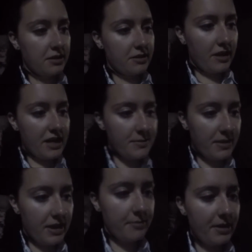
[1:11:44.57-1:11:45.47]

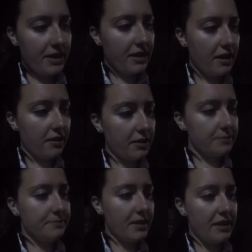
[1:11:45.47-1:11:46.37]
grasping him by the collar,
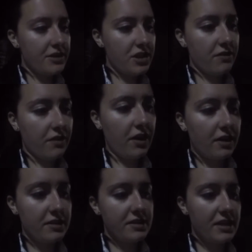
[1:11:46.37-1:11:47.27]
and the chief of
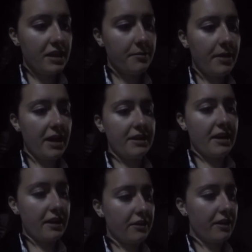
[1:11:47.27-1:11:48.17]
gardens, standing by,
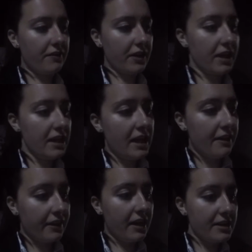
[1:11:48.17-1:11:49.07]
nodding gravely.
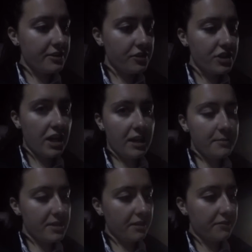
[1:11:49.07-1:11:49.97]
The consul, shaking
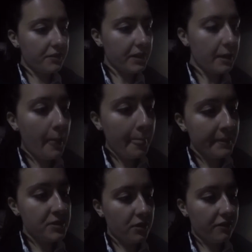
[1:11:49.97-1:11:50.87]
himself free,
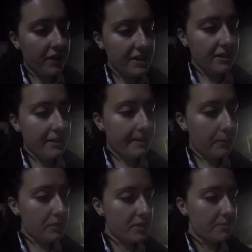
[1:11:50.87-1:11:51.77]
tore frantically at the
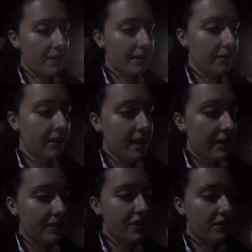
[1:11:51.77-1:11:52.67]
horse's bridle.
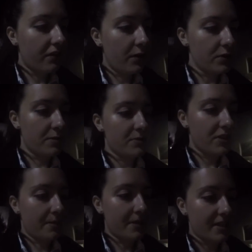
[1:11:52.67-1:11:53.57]
The chief of Rostrums
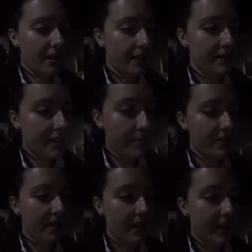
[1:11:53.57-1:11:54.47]
stepped aside, stepped
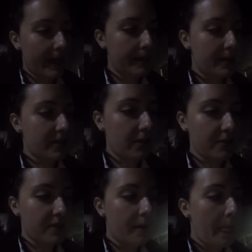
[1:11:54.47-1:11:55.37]
aside, hand on his
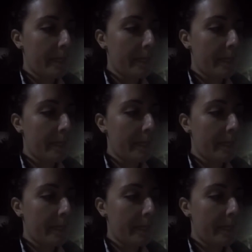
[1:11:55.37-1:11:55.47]
holster.